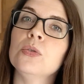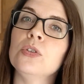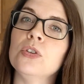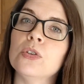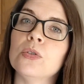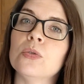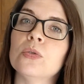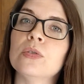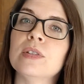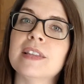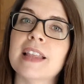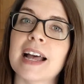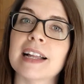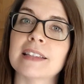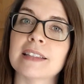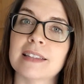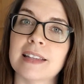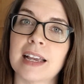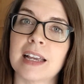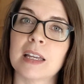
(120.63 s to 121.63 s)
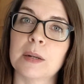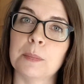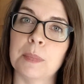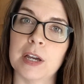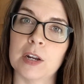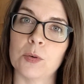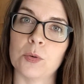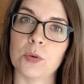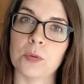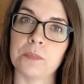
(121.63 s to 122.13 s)
use that second
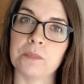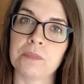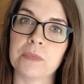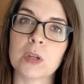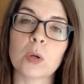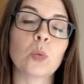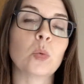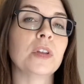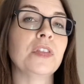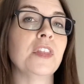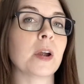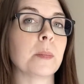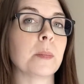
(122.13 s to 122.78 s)
bedroom? Would